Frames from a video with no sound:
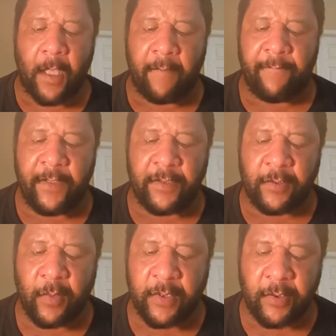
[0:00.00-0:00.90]

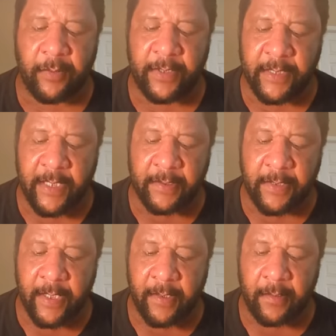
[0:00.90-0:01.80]
Ephesians 1 3
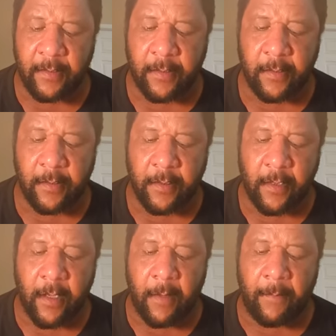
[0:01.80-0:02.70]
says that
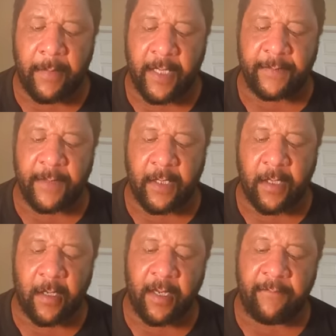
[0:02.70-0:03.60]
Blessed be the
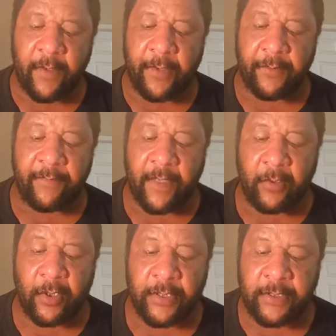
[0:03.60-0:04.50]
God and Father of our
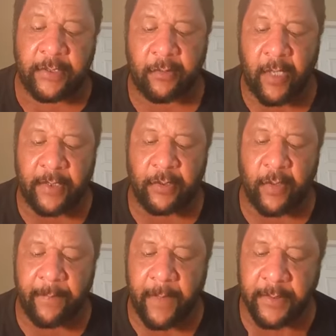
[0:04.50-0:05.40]
Lord Jesus Christ,
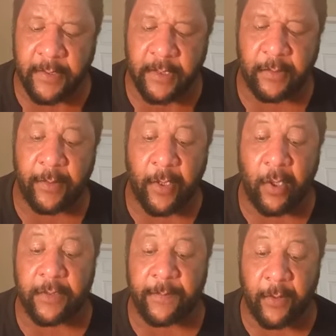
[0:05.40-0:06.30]
who had blessed us with
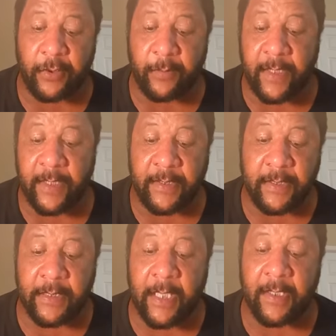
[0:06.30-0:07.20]
all spiritual
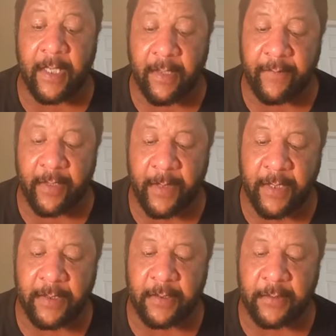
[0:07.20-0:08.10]
blessings in the heavenly
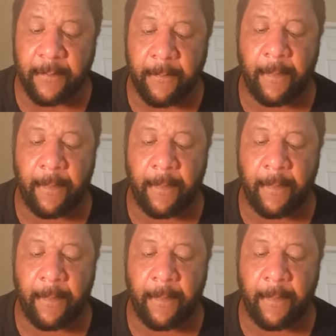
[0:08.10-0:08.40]
places.